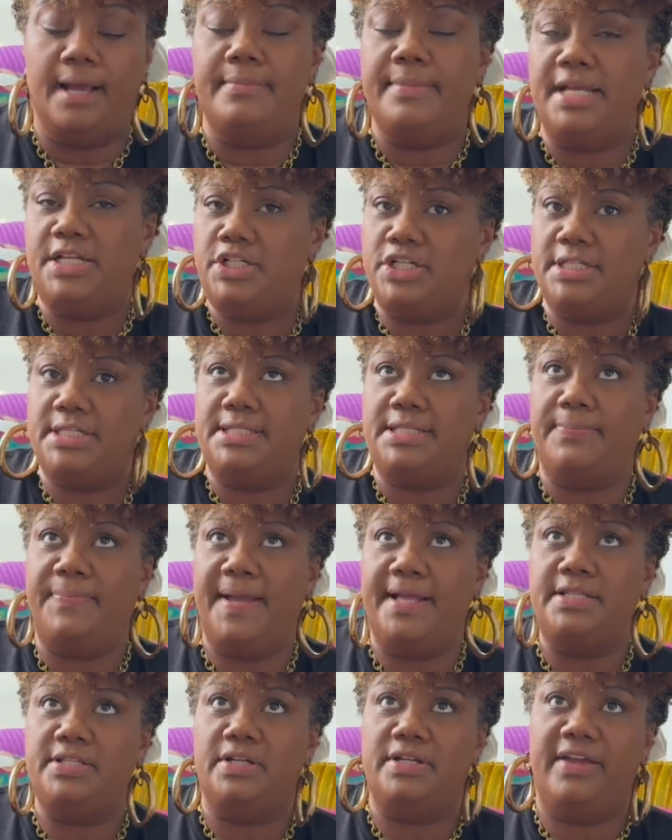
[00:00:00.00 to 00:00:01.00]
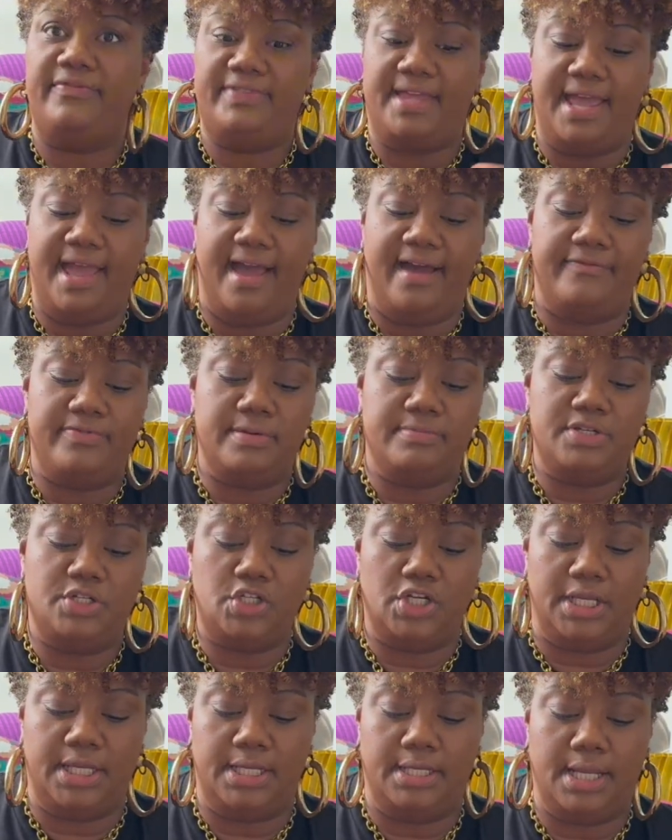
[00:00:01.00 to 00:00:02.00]
It just depends on if they have the
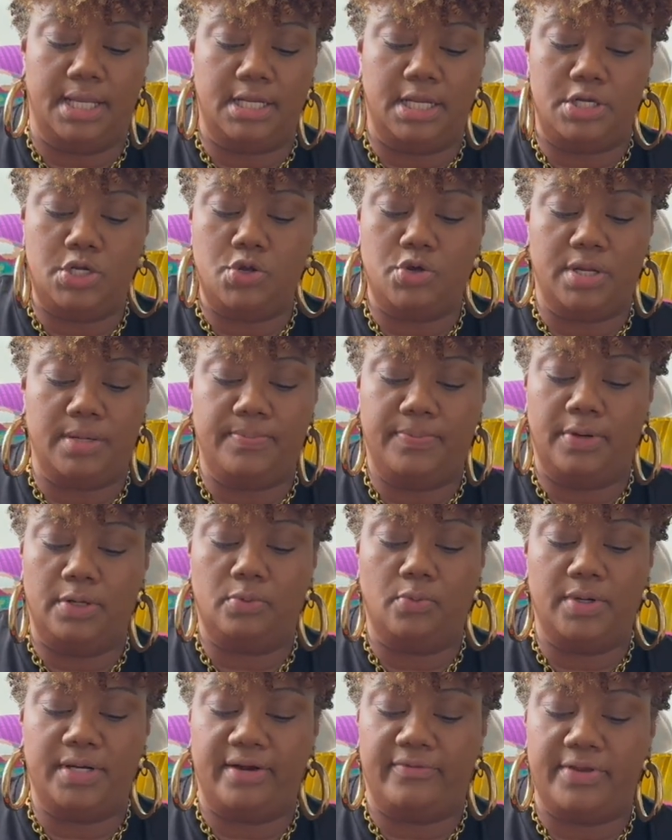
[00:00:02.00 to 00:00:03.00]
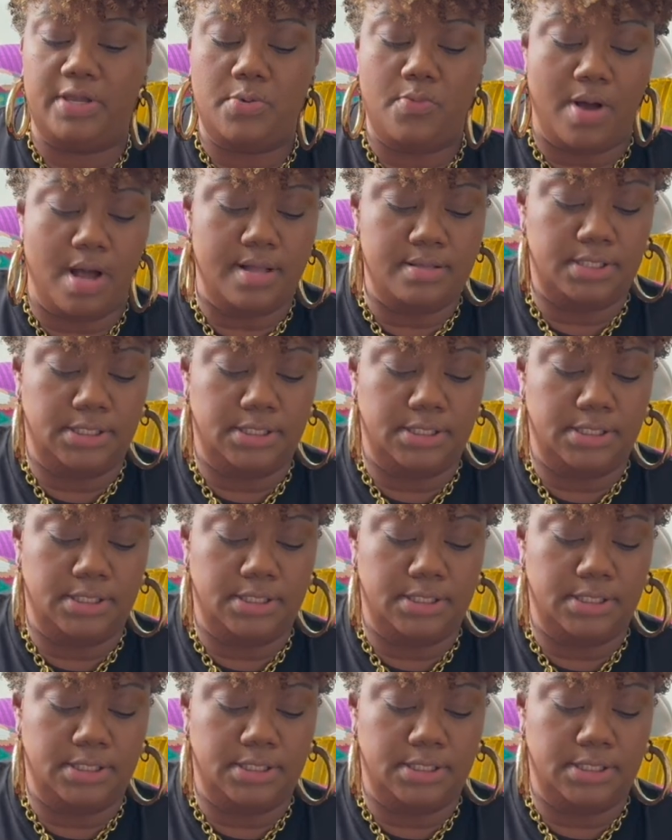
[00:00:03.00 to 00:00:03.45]
machine, and then you can put whatever you want.